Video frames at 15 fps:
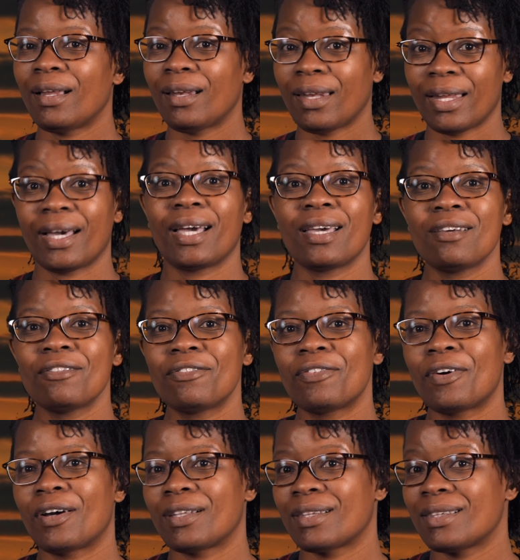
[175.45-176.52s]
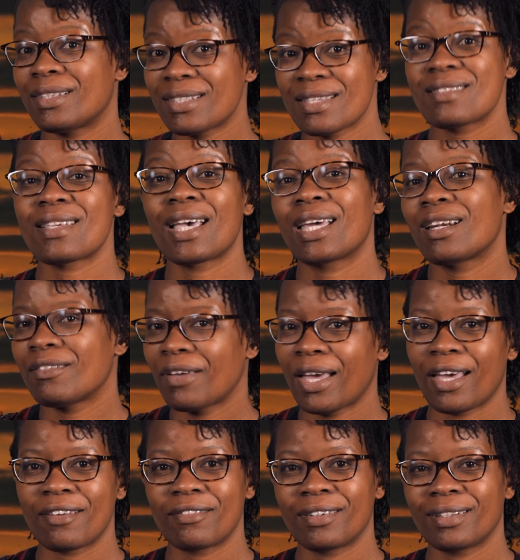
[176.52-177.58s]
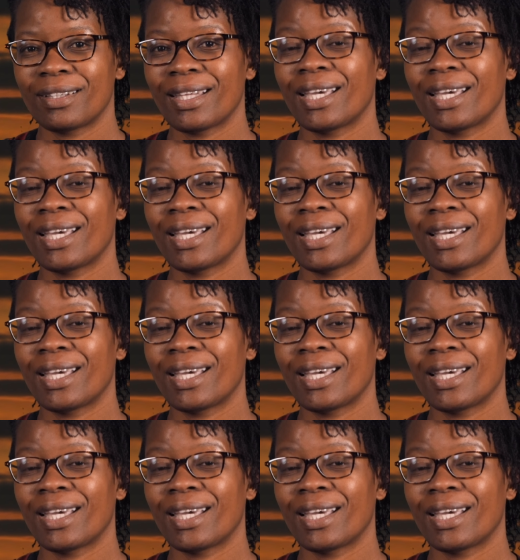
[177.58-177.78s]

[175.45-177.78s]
life on this side of heaven